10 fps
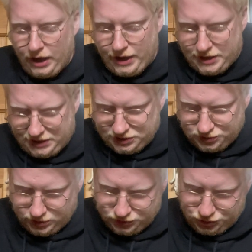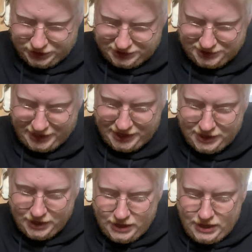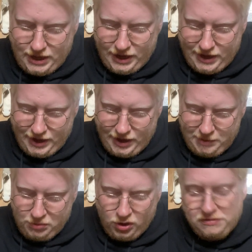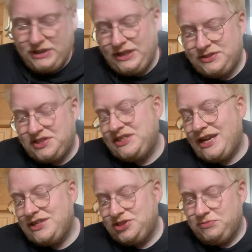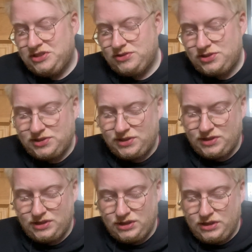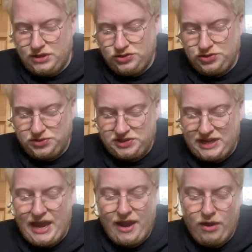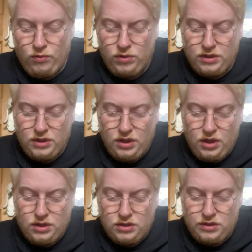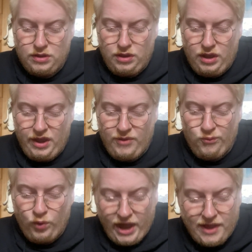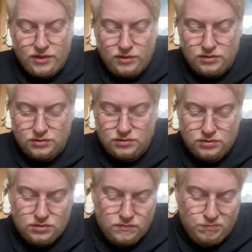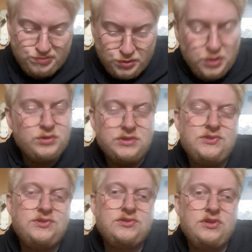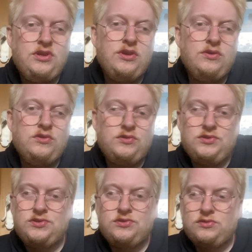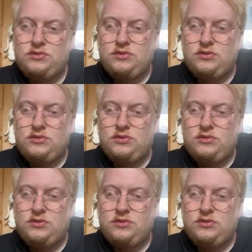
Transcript: Uh, that's what I was trying to say. Um, but I think that's a testament to just how uh, well brewers use